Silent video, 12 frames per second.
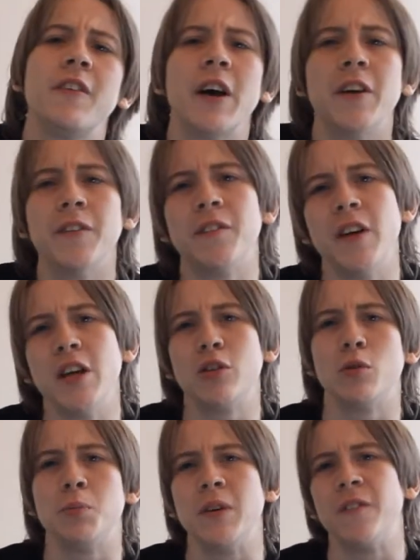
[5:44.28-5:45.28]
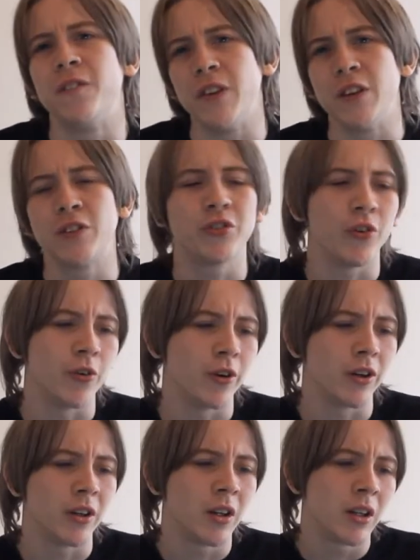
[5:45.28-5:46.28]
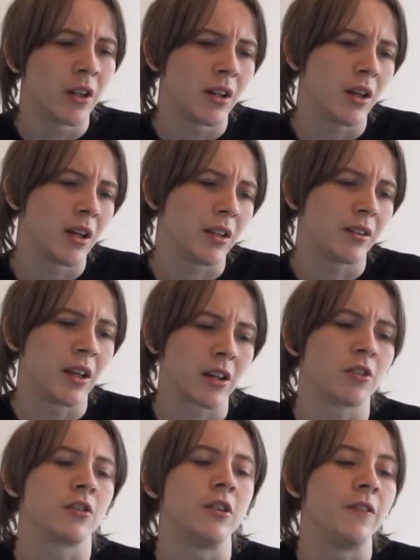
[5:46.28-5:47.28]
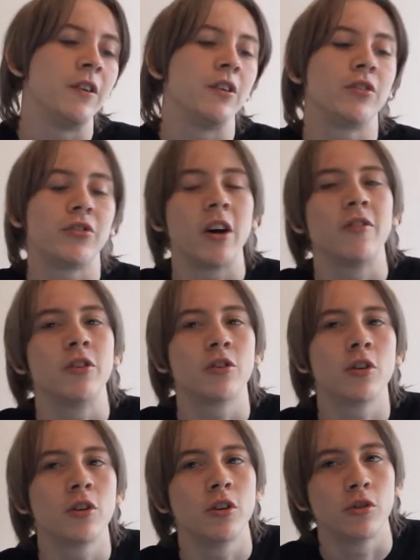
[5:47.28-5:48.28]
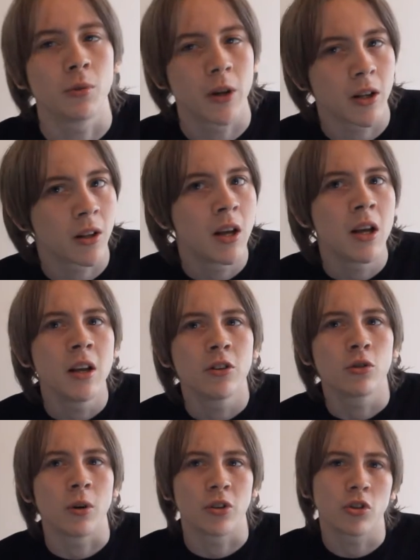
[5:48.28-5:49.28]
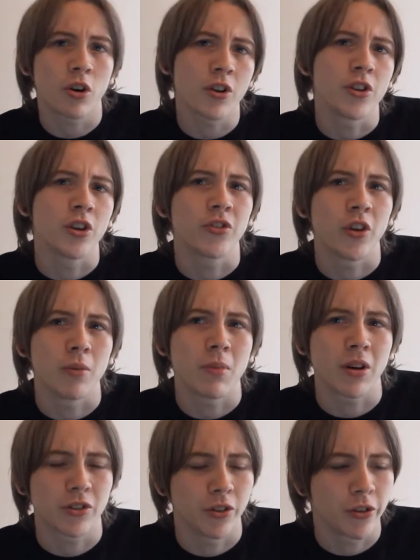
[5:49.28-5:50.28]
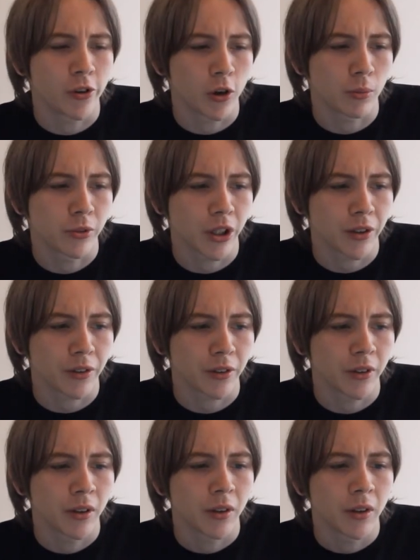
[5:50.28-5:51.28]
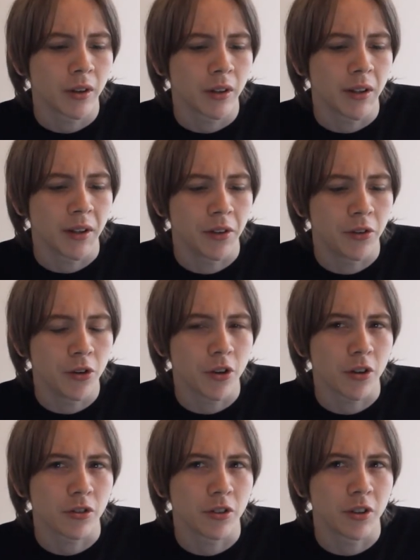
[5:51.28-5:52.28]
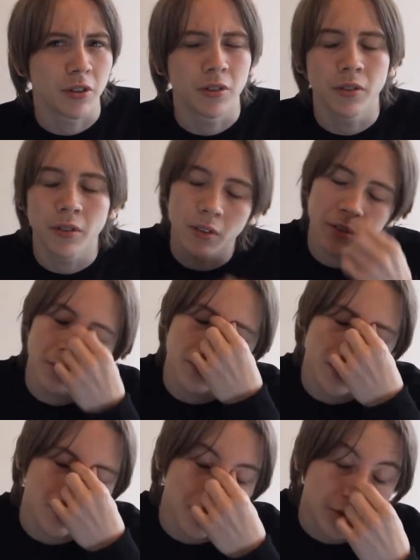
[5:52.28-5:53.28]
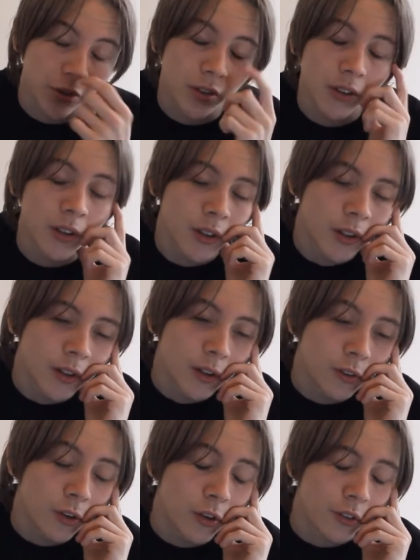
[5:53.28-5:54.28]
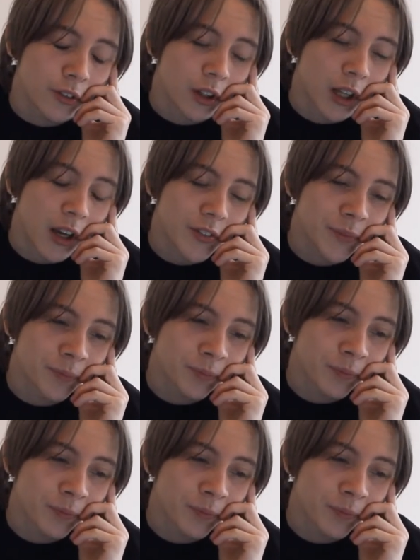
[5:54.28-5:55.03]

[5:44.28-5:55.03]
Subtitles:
final phase would be phase 4, technically phase 5 as well. So I started this Film Master Tom channel in 2011?